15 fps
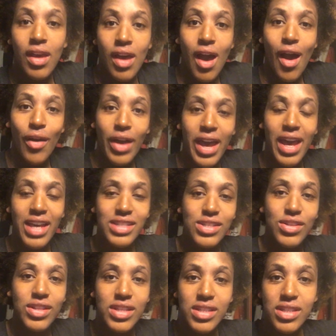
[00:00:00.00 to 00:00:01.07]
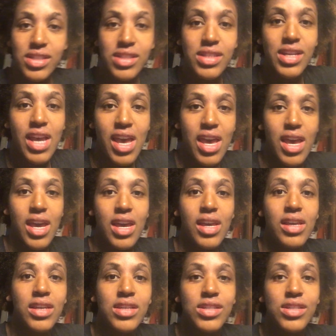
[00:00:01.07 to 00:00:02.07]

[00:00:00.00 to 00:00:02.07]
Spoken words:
Okay, so this is day